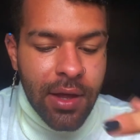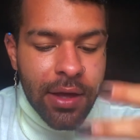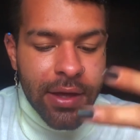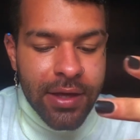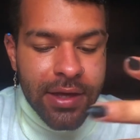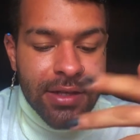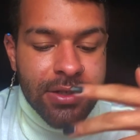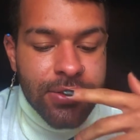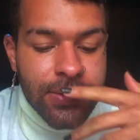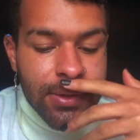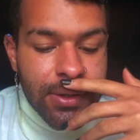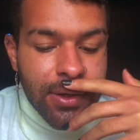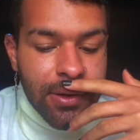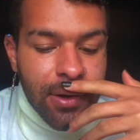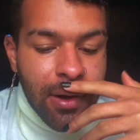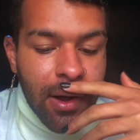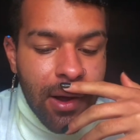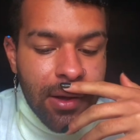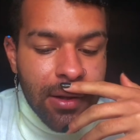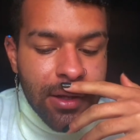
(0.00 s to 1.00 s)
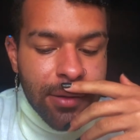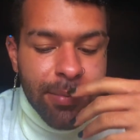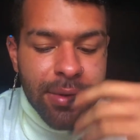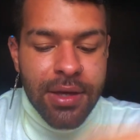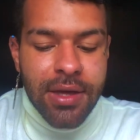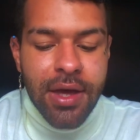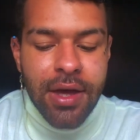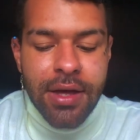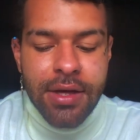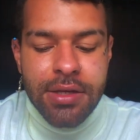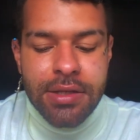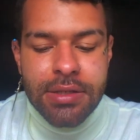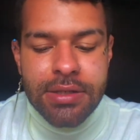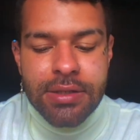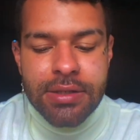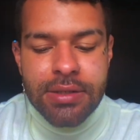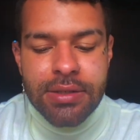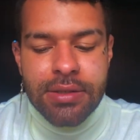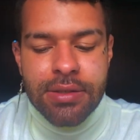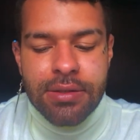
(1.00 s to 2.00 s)
answering your calling,
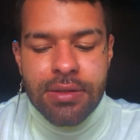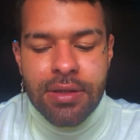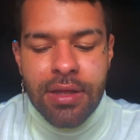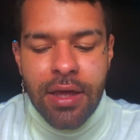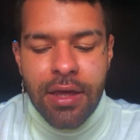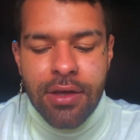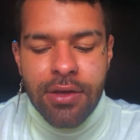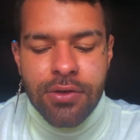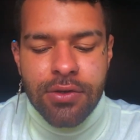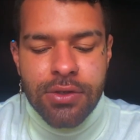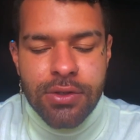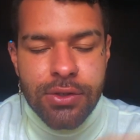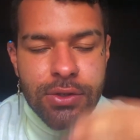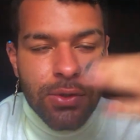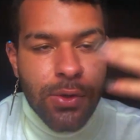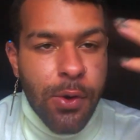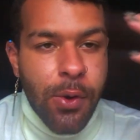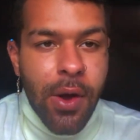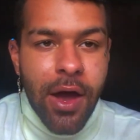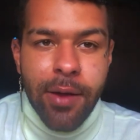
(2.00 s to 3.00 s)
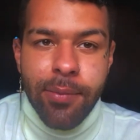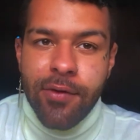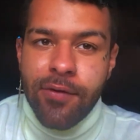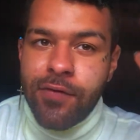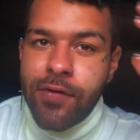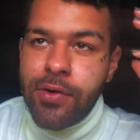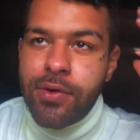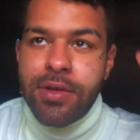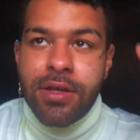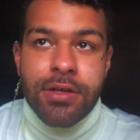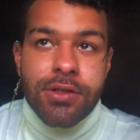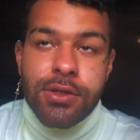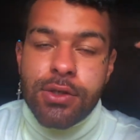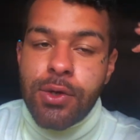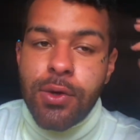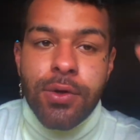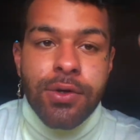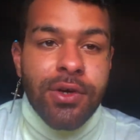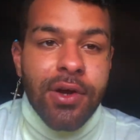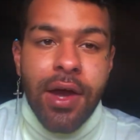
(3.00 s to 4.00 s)
because like you're just so
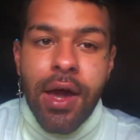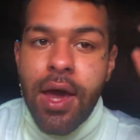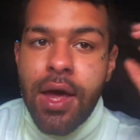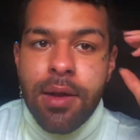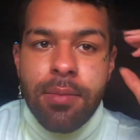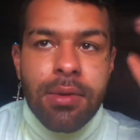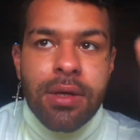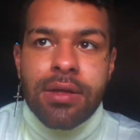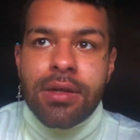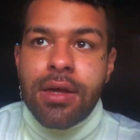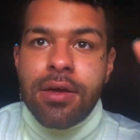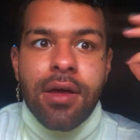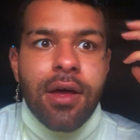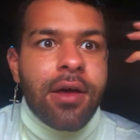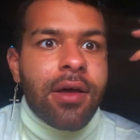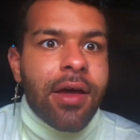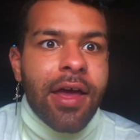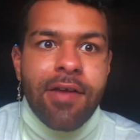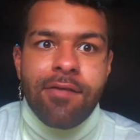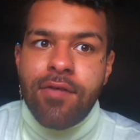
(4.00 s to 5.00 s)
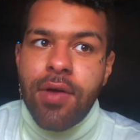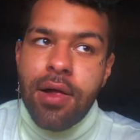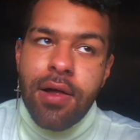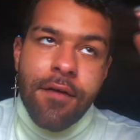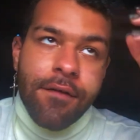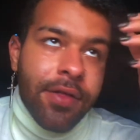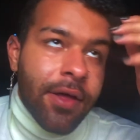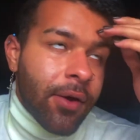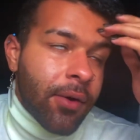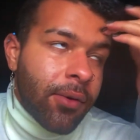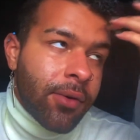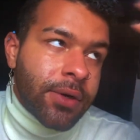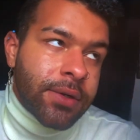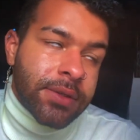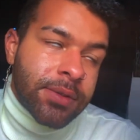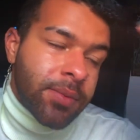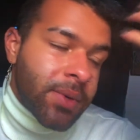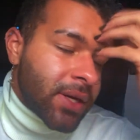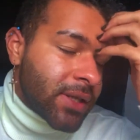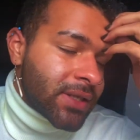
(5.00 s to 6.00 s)
so in your head, being like, oh, I fell off that
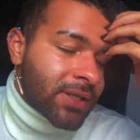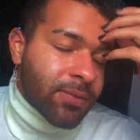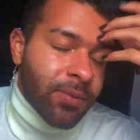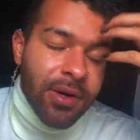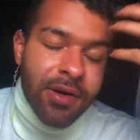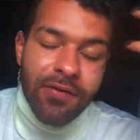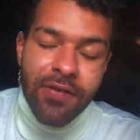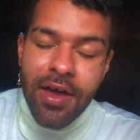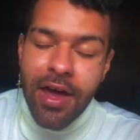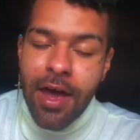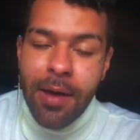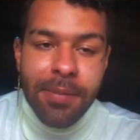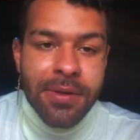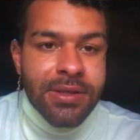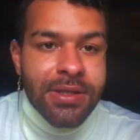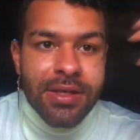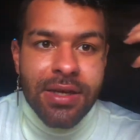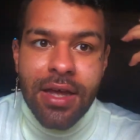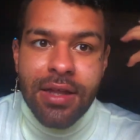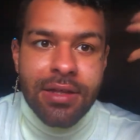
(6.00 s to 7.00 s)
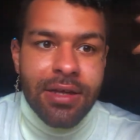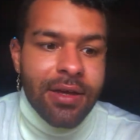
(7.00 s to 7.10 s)
horse once, what if it happens again?